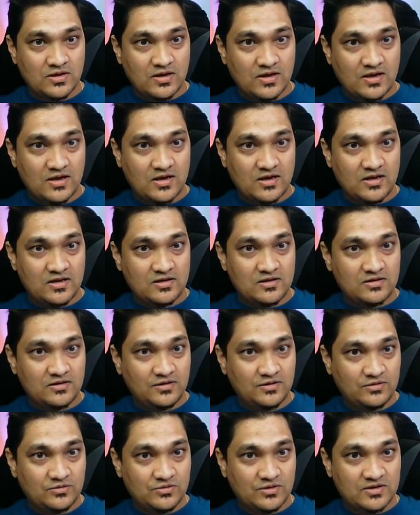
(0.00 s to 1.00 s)
and
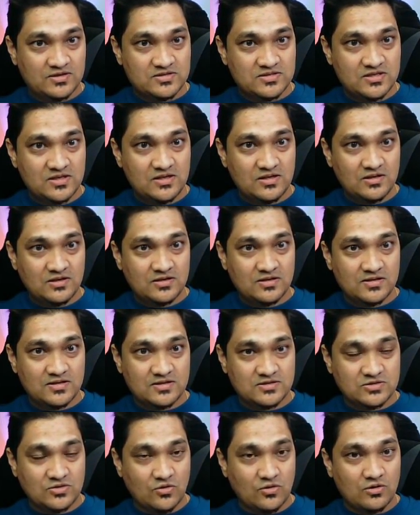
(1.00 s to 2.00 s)
you can see
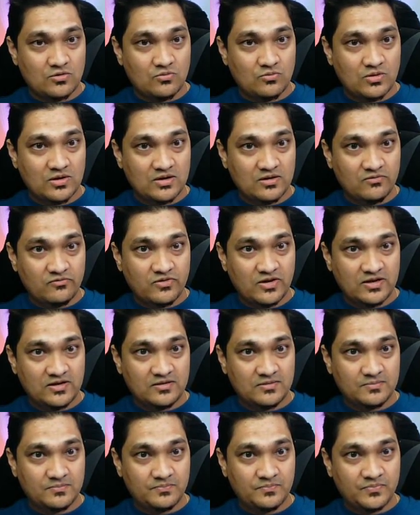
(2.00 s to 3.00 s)
it's all working fine.
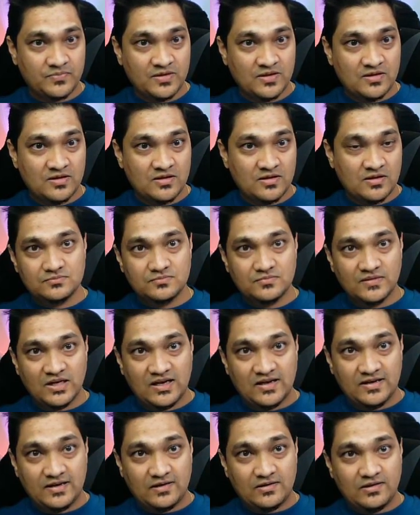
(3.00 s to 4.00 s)

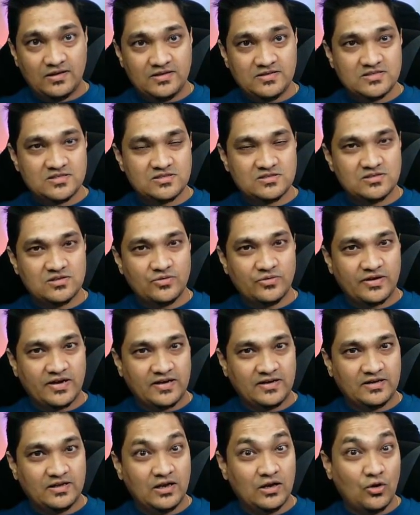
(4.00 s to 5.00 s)
Now let's look
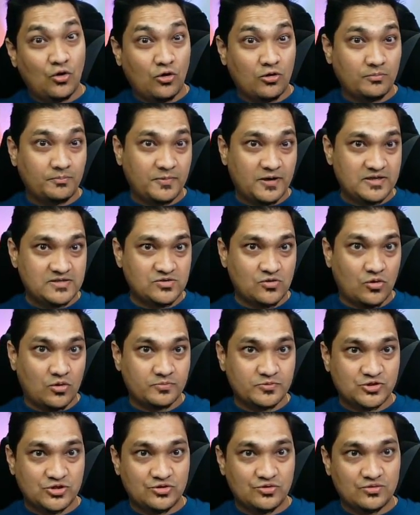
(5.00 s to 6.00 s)
at the long press
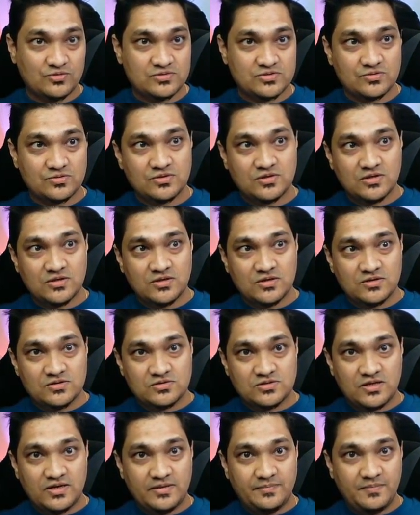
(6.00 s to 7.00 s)
option also.
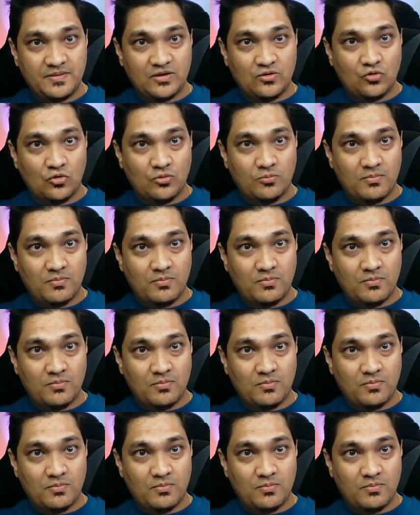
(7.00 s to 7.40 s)
So let me go